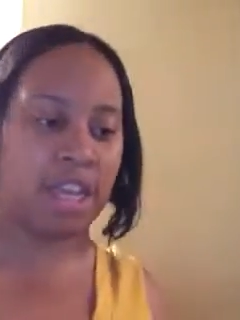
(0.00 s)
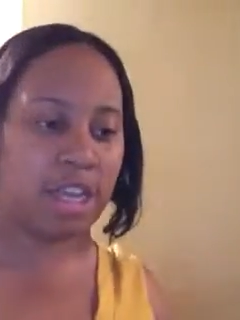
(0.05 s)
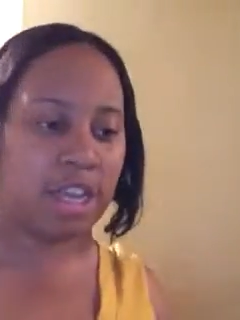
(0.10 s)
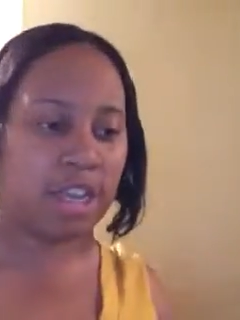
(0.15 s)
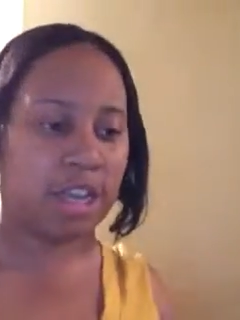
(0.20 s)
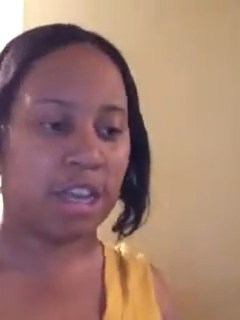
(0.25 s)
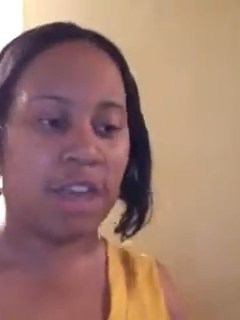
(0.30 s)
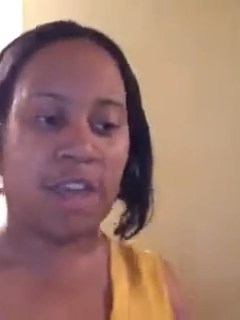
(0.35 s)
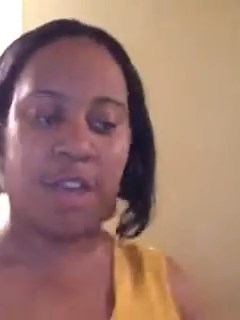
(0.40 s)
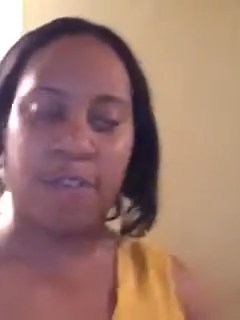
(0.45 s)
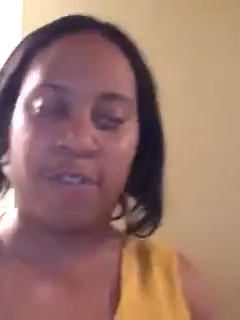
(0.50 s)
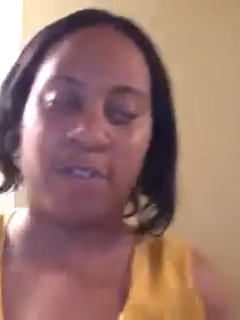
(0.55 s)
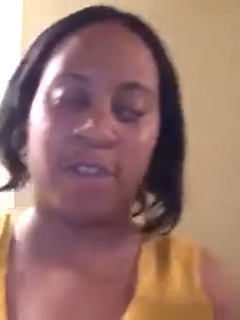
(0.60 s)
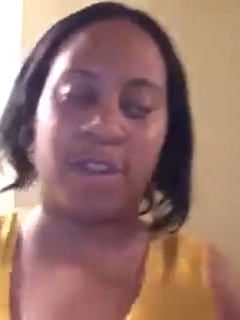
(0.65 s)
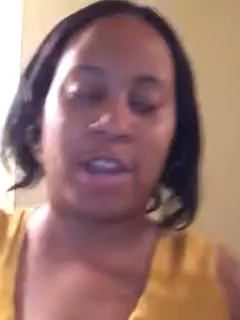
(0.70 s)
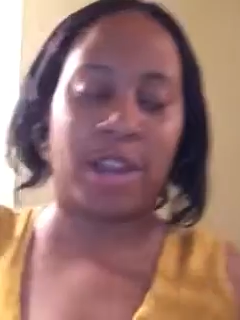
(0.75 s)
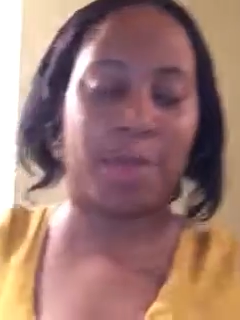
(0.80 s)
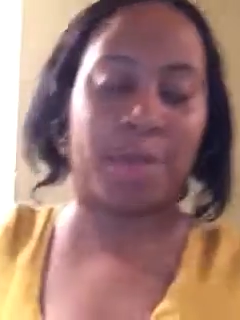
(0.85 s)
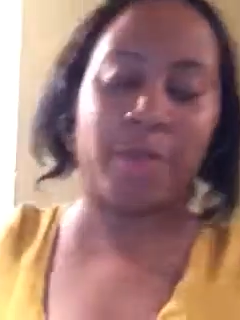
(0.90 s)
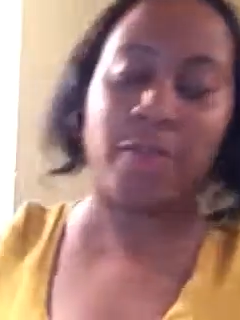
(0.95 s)
If you
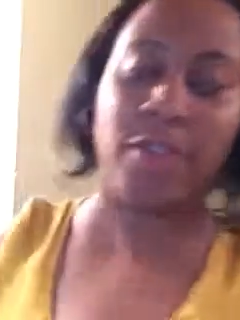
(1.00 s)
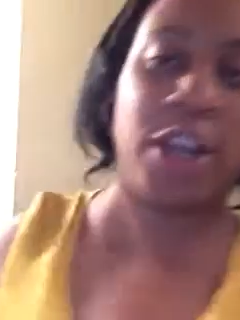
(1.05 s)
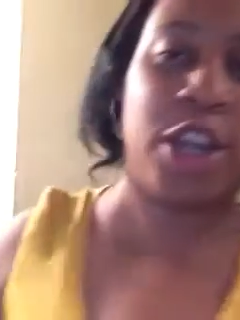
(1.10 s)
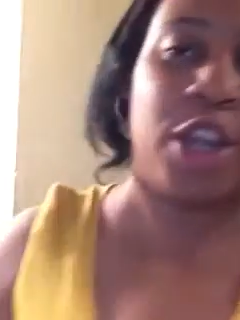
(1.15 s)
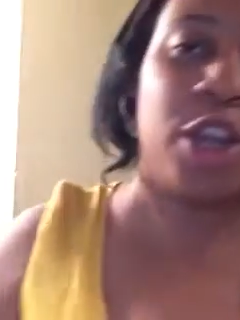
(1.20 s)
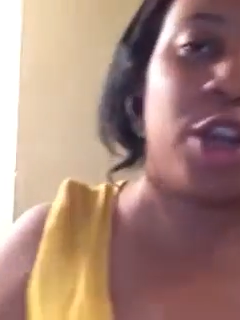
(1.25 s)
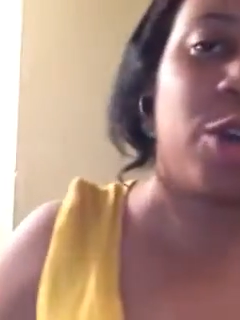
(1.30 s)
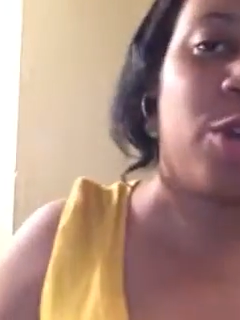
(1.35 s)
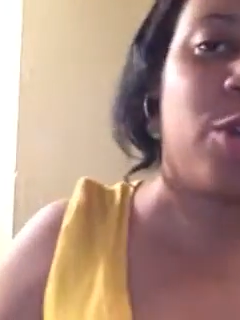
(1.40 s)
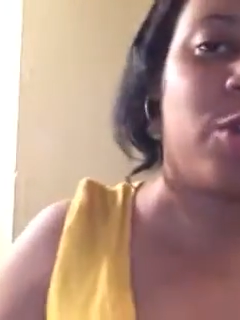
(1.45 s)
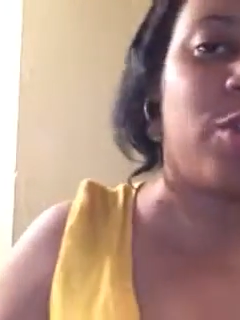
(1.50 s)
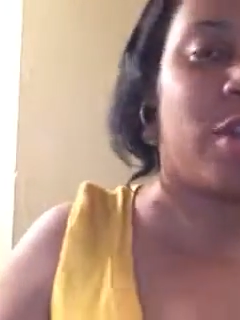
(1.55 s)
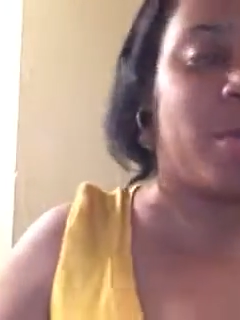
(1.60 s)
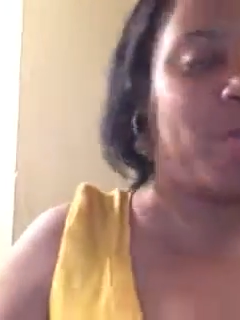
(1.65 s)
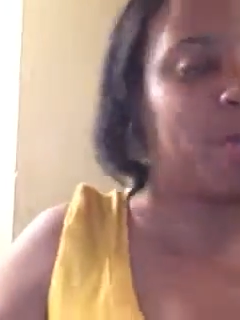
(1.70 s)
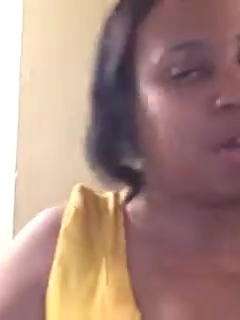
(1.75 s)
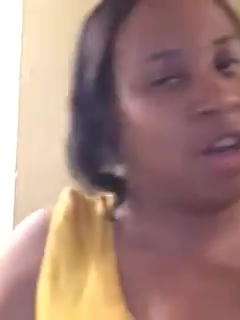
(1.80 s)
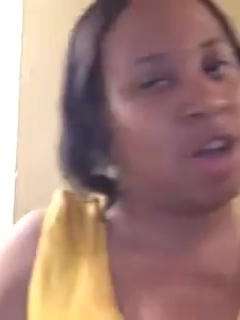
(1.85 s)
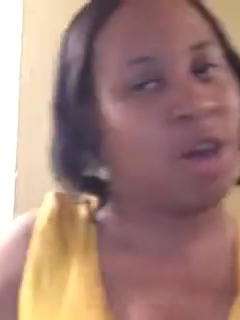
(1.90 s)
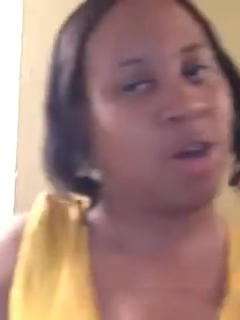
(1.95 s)
like my videos,
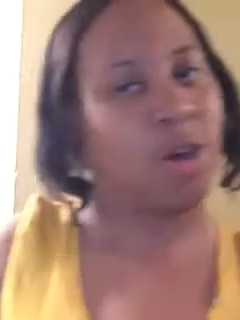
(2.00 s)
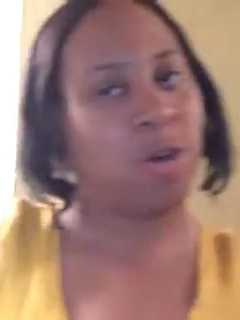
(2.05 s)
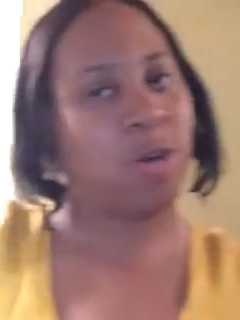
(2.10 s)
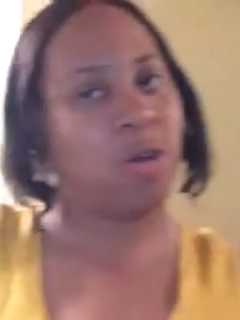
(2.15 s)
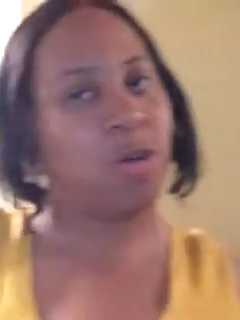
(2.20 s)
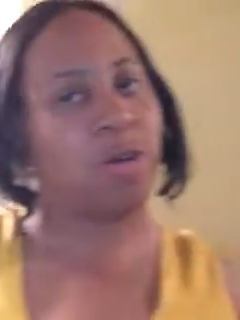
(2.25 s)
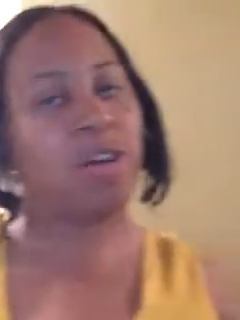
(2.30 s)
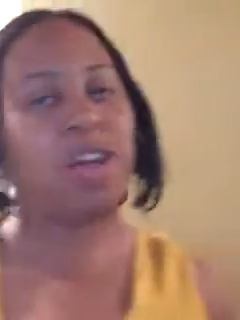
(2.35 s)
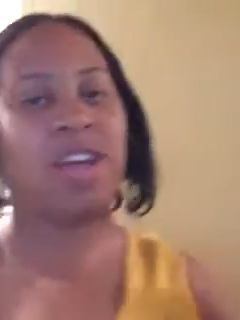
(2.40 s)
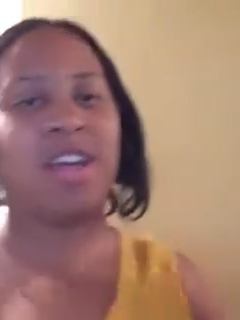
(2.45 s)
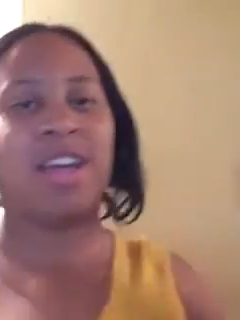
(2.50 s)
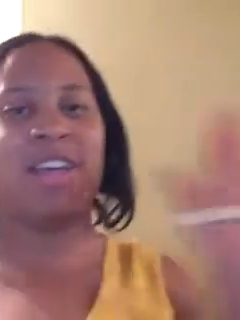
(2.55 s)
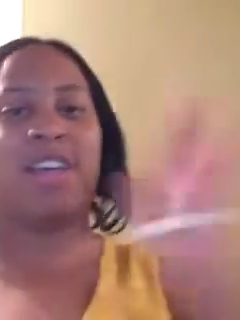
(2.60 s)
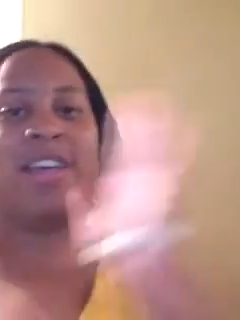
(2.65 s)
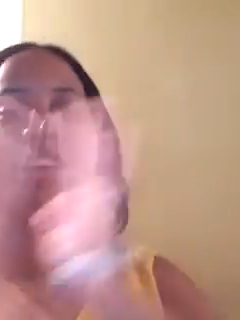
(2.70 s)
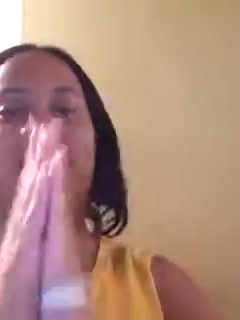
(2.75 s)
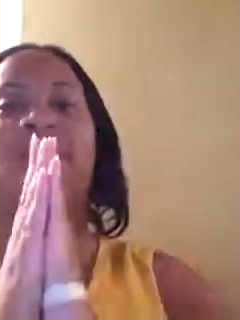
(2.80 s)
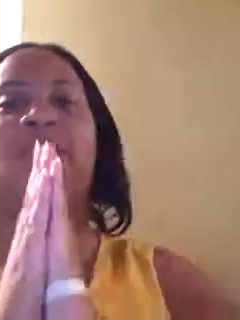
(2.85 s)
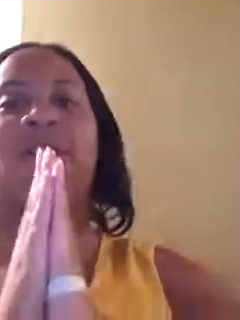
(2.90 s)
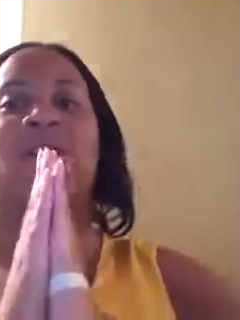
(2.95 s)

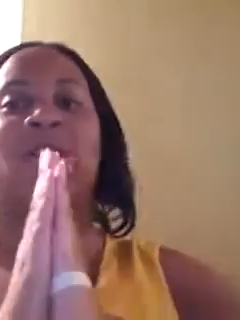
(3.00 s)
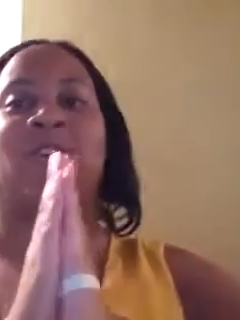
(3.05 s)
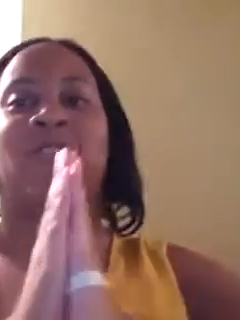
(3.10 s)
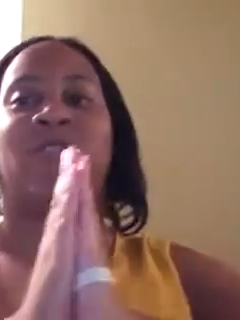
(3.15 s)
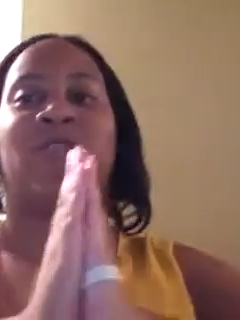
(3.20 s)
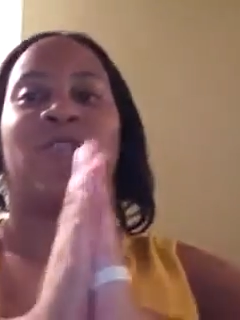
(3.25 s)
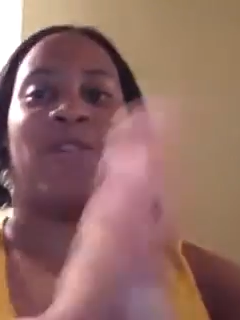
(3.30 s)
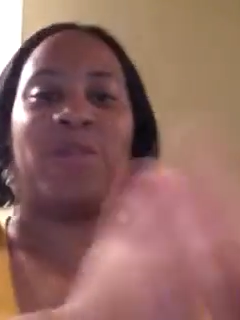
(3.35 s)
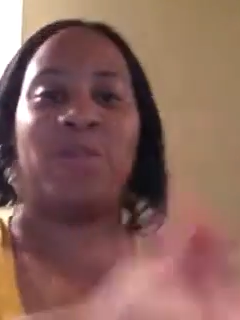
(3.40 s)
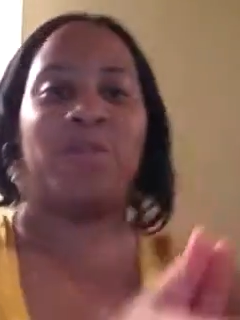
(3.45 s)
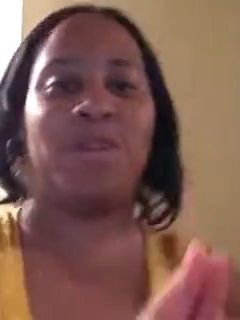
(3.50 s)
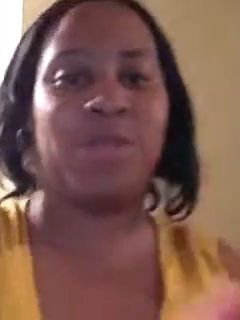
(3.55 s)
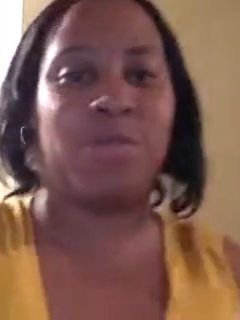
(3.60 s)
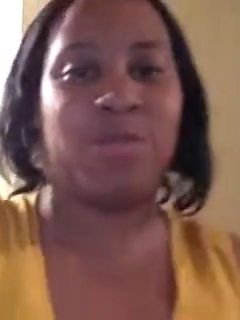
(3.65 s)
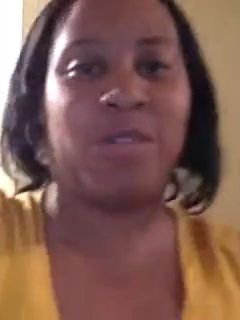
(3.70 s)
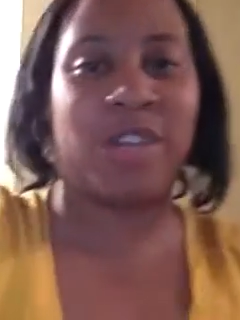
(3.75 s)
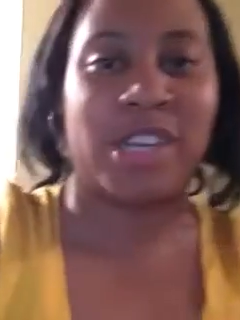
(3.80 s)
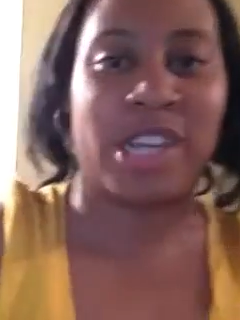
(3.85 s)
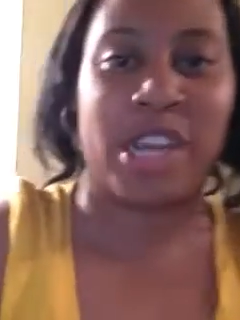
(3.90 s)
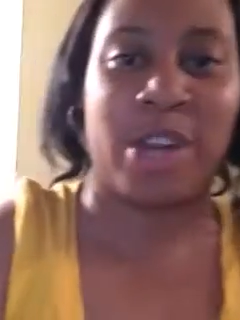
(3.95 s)
you know, it's very much
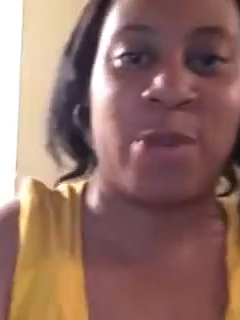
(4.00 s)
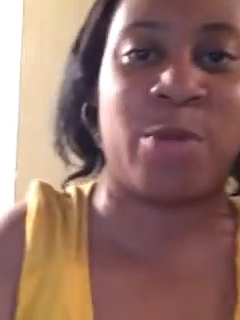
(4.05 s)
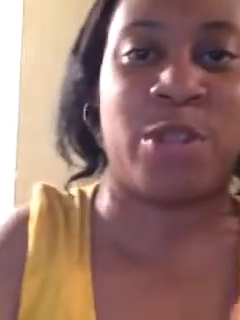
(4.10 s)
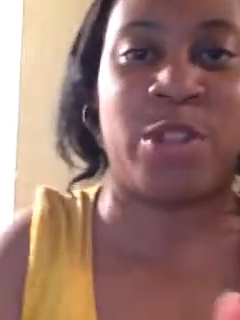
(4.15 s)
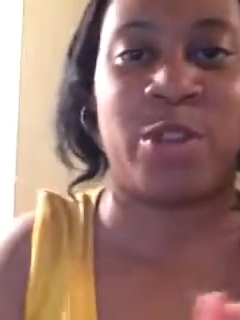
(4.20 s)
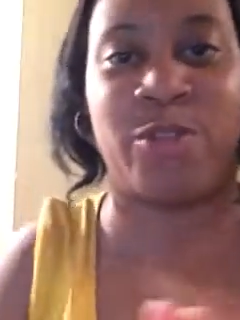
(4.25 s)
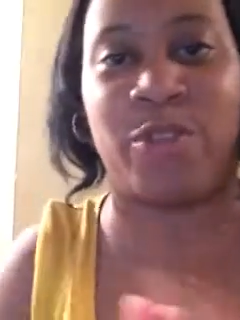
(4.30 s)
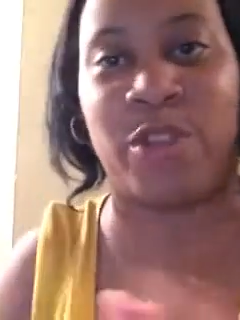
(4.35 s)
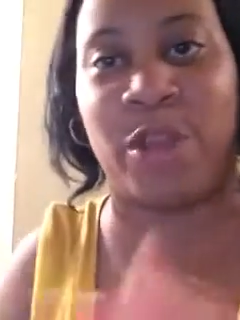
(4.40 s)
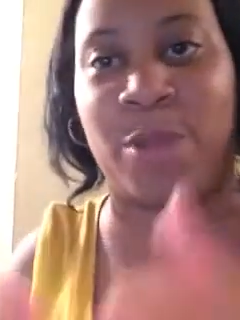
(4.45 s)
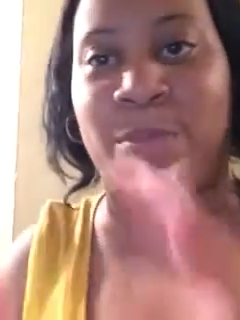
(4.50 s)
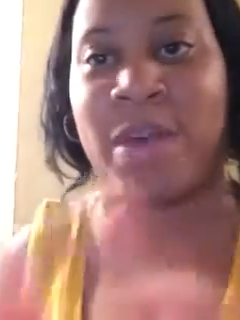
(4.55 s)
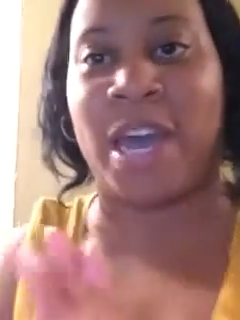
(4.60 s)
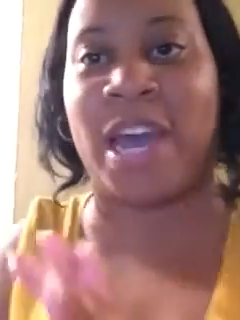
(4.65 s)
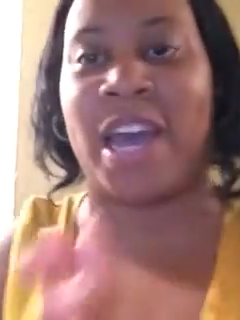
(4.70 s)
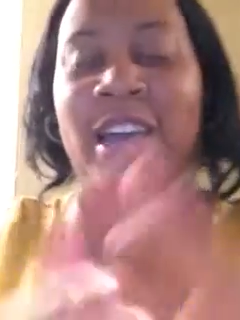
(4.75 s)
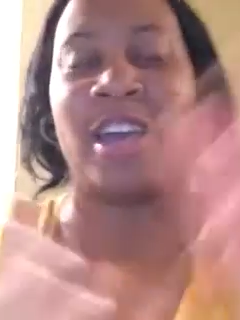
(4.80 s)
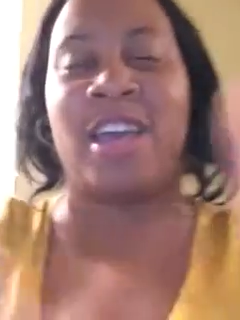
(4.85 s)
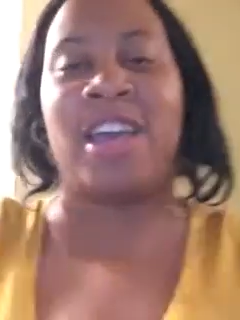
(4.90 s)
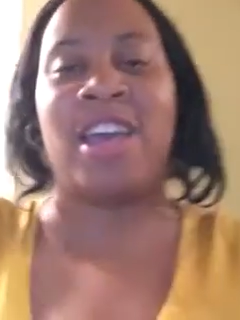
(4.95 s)
appreciated with your
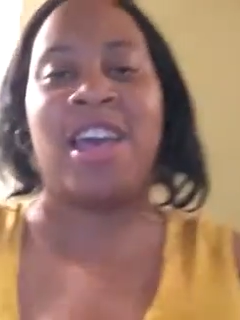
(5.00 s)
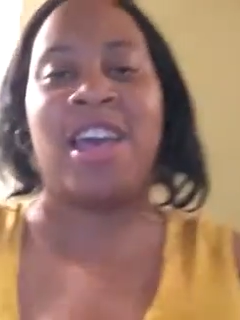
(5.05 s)
feedback.